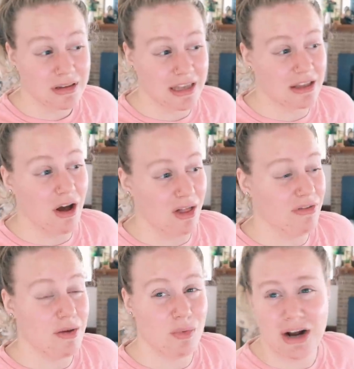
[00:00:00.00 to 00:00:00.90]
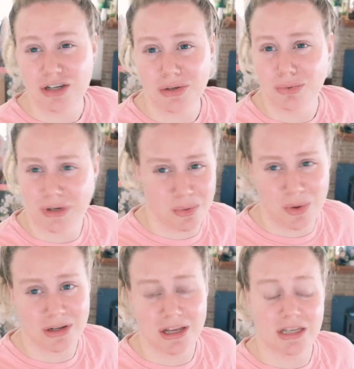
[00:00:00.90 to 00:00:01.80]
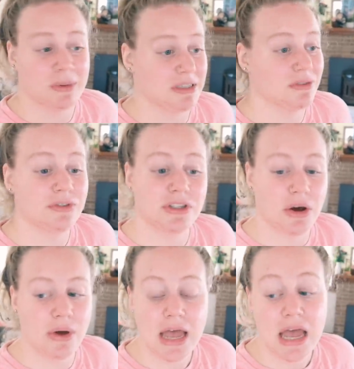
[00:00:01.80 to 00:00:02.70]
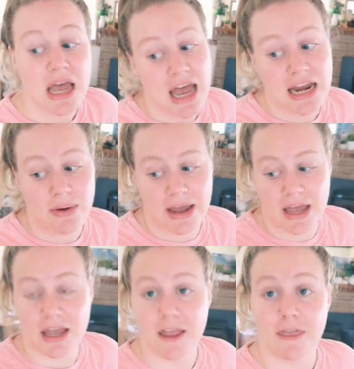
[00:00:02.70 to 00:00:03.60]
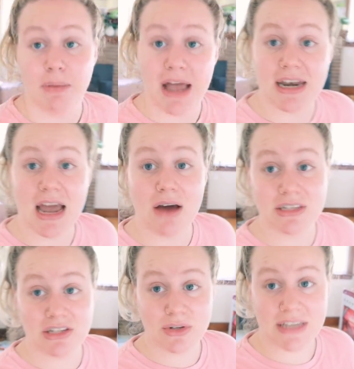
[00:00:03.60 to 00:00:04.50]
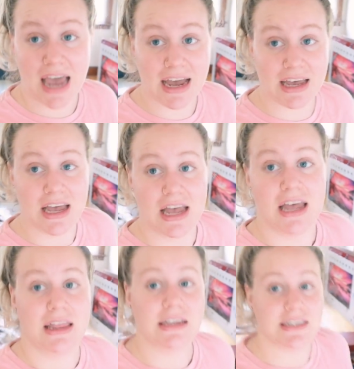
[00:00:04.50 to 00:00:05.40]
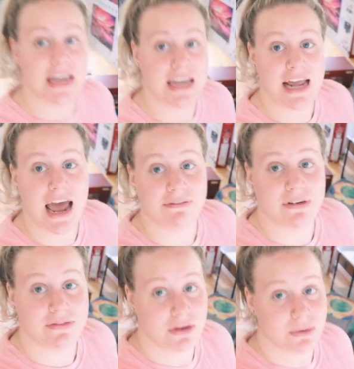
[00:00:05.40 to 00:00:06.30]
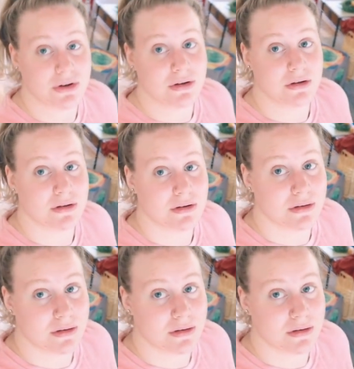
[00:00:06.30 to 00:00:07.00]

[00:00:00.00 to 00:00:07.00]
Like all of them were actually really weirdly expensive. So anyway, the plan now is to attack the second half of the room.